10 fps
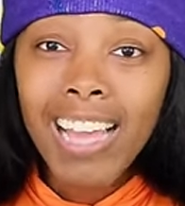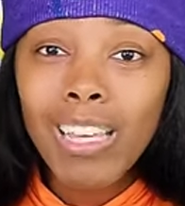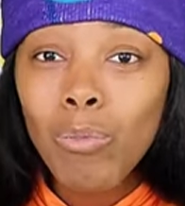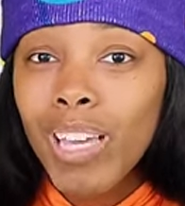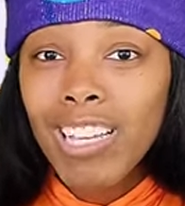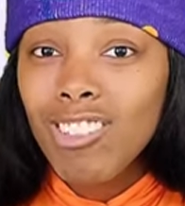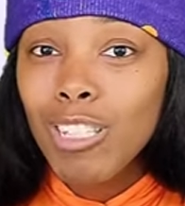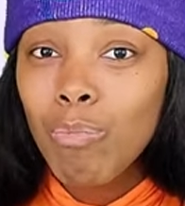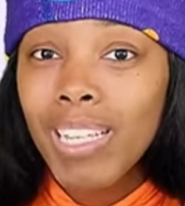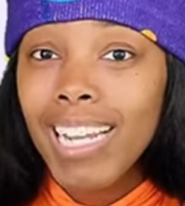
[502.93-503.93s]
and that we can
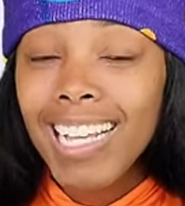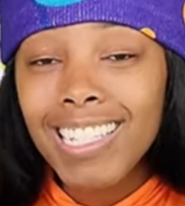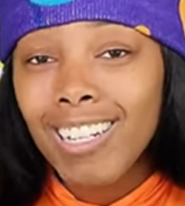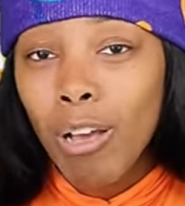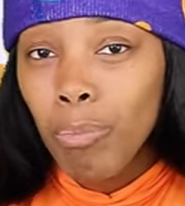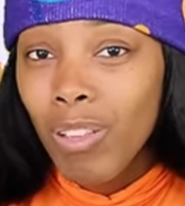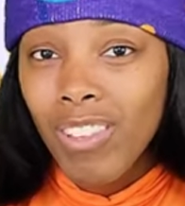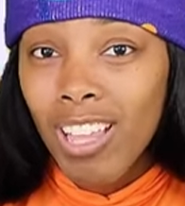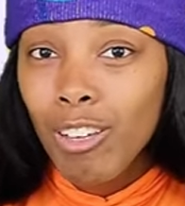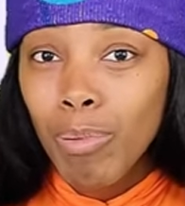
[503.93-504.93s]
just be nice and uplift
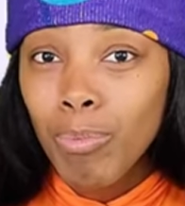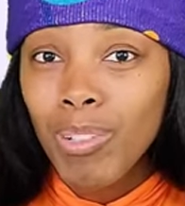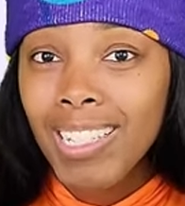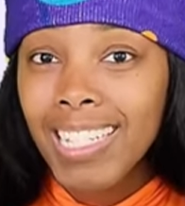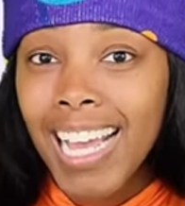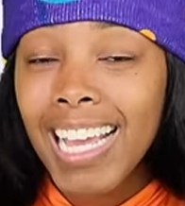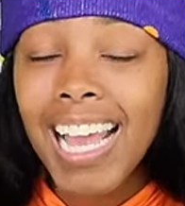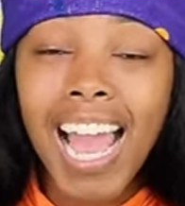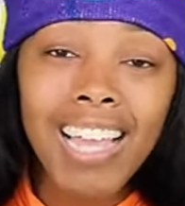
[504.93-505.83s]
other people's day.